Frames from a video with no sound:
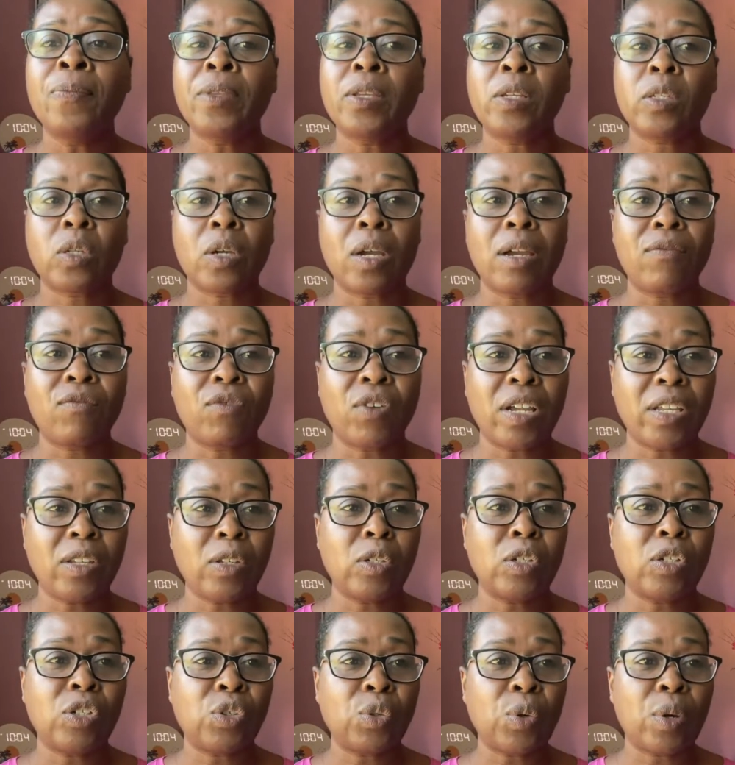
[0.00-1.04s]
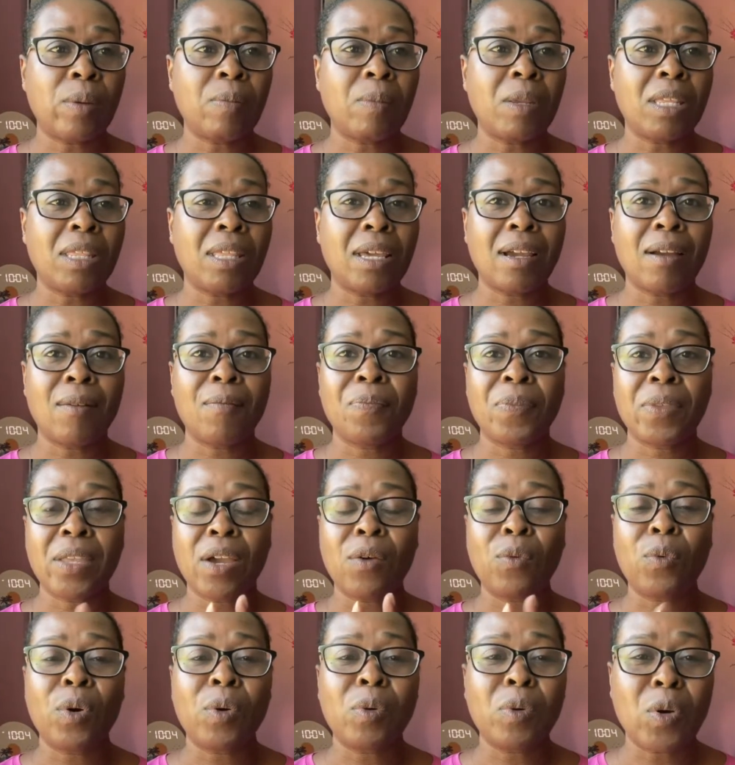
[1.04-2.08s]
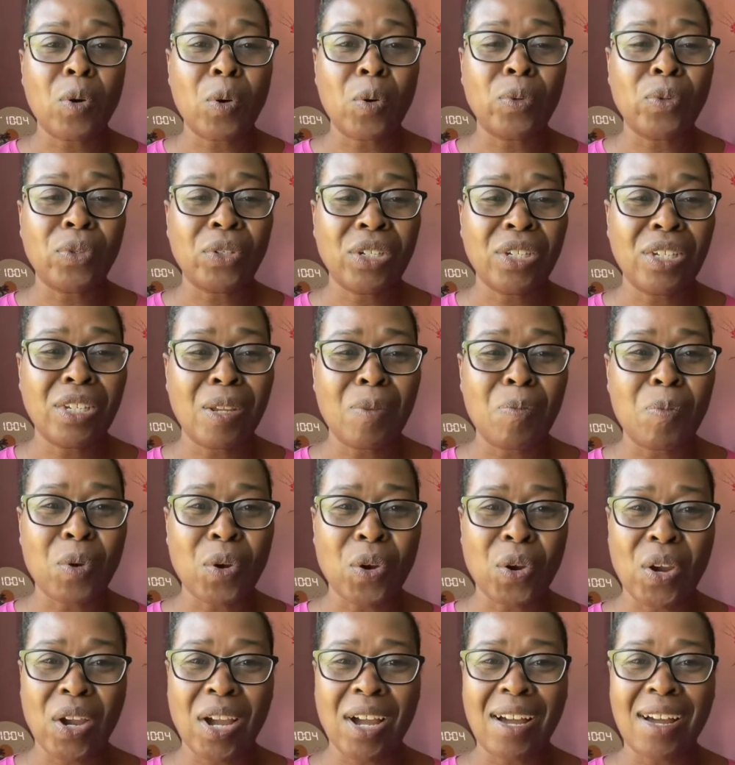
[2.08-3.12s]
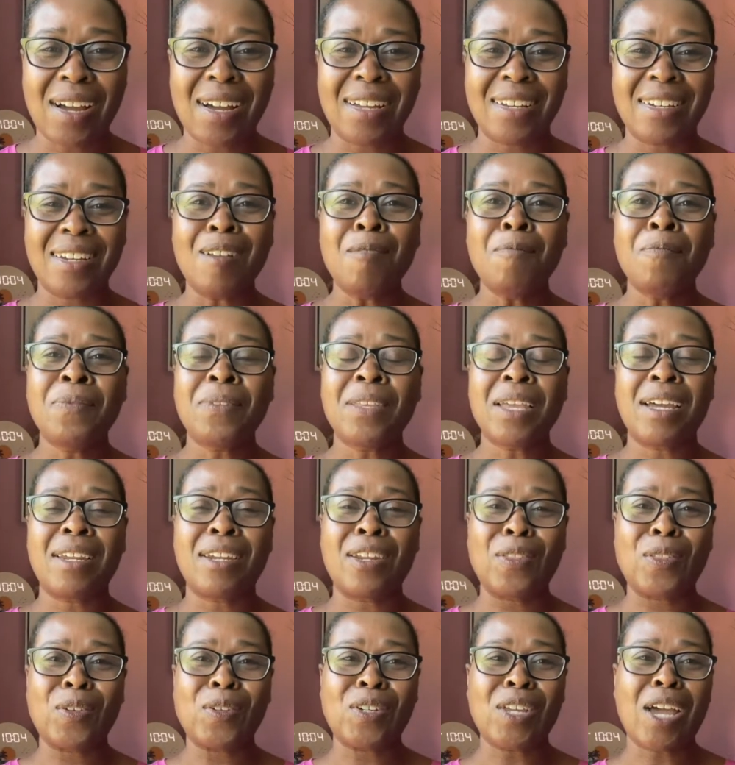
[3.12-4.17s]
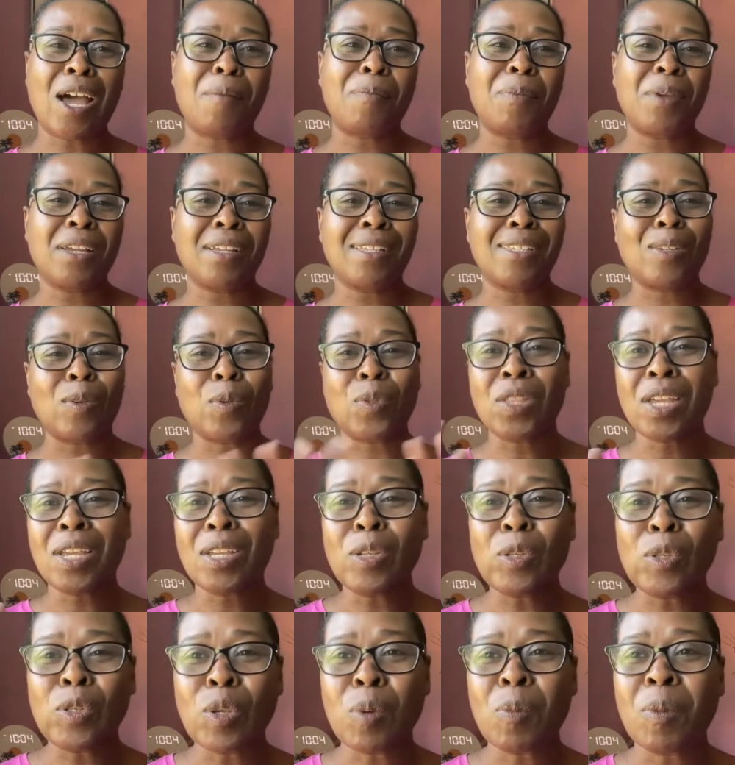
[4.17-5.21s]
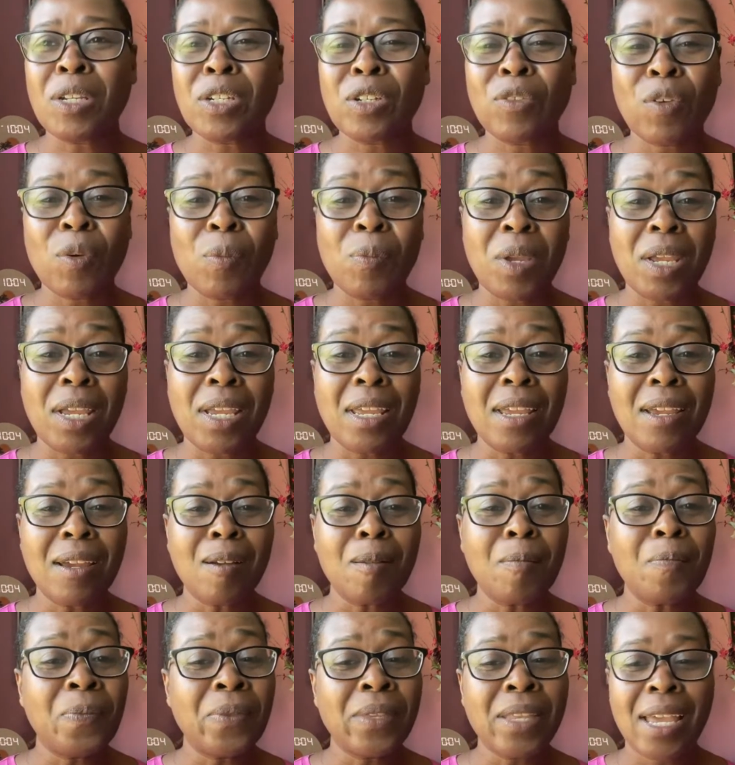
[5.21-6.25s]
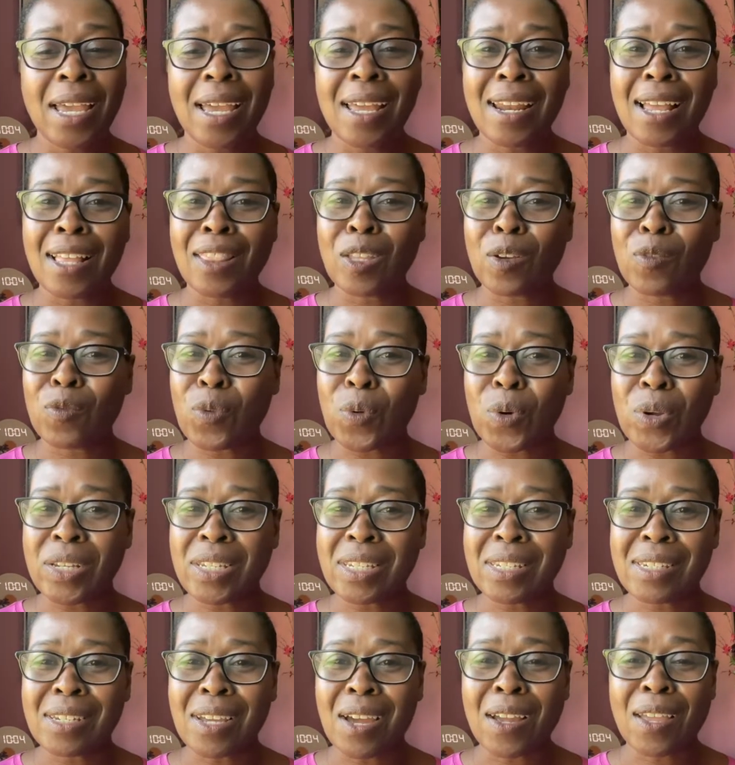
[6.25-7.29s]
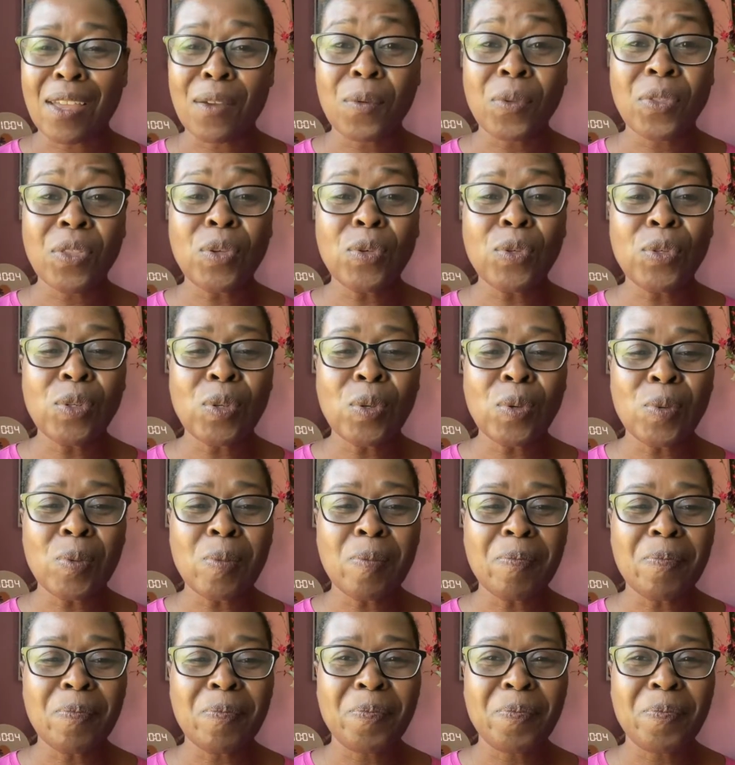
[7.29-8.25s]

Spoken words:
So I invite you to join me there and we'll go deeper on another topic. So thank you so much for being here, and I look forward to talking with you soon.